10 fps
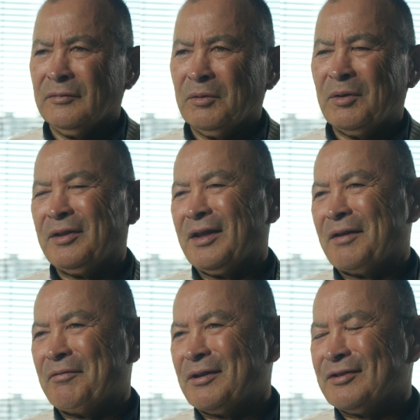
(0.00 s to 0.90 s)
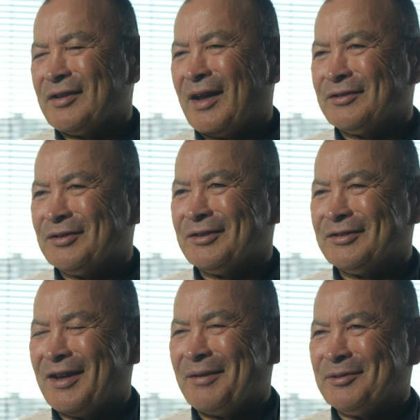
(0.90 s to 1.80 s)
Well, I think everyone starts on the
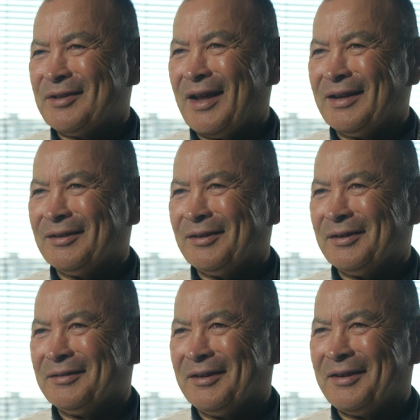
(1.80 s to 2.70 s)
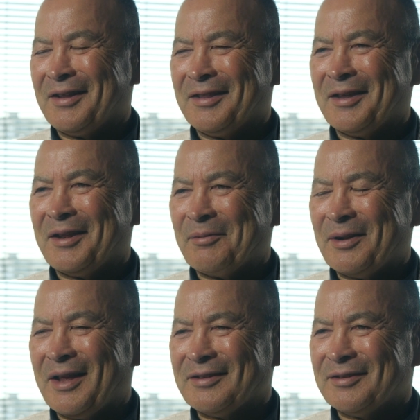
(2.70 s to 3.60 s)
same starting line. I don't think
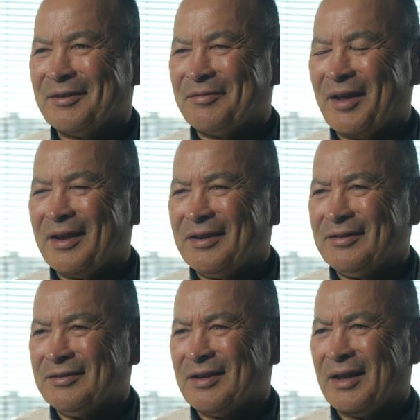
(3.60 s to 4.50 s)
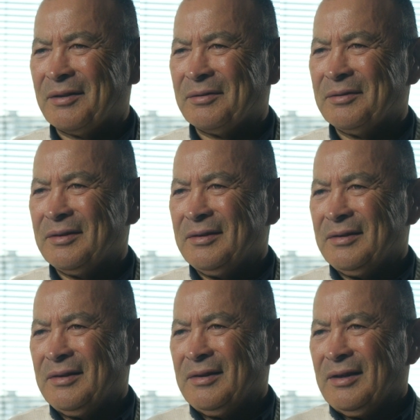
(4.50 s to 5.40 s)
anyone has an advantage. So,
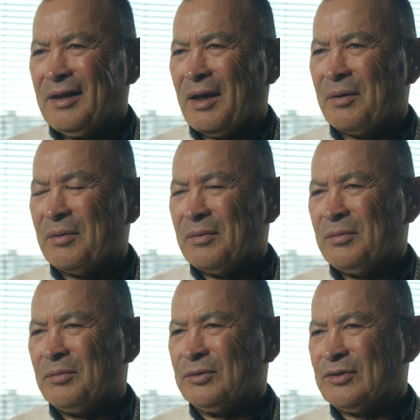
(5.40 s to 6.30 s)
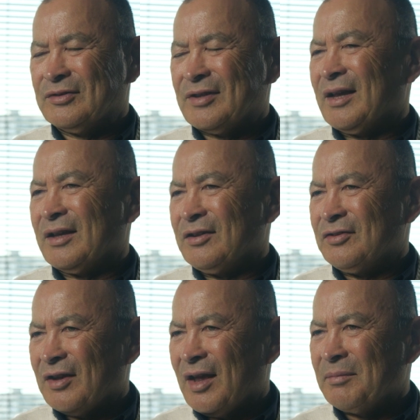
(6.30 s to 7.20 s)
we'll just take
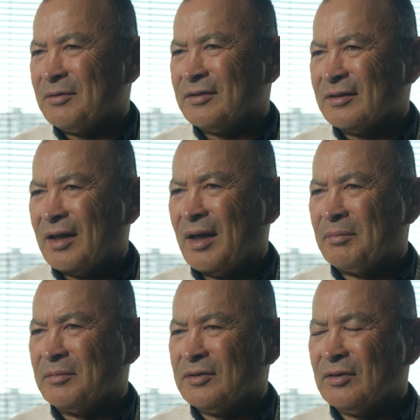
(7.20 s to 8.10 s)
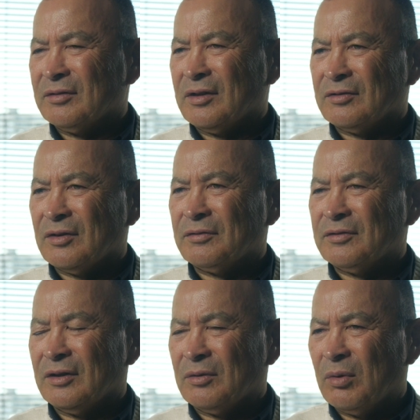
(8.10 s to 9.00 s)
each game as it comes. There's
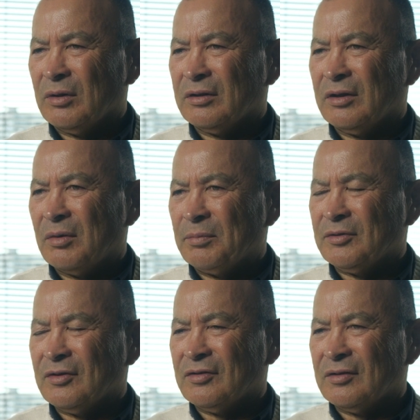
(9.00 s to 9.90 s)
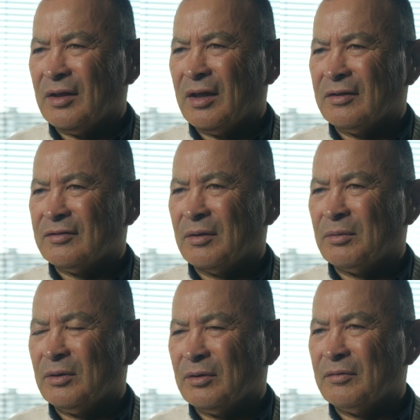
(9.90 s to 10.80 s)
obviously quality opposition there, so
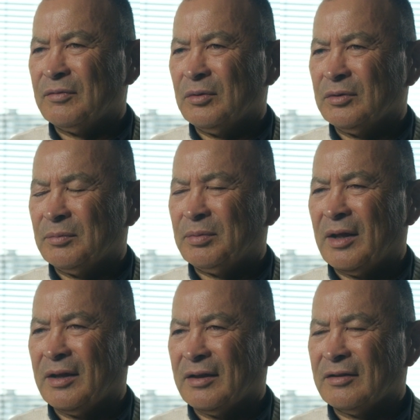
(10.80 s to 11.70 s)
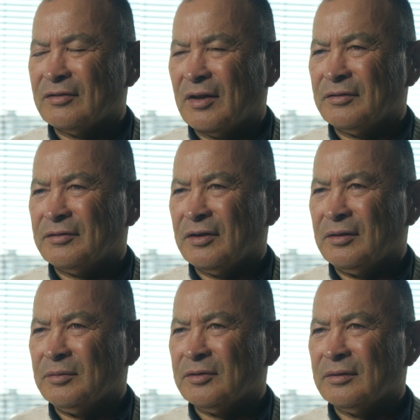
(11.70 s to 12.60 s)
we're looking forward to playing against those
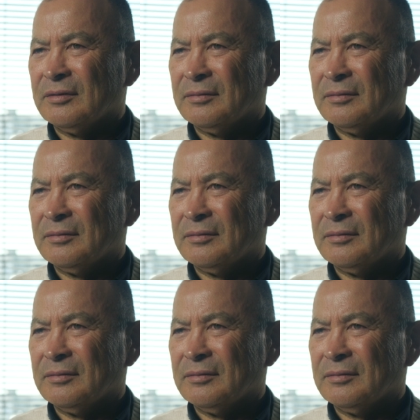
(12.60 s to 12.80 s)
teams.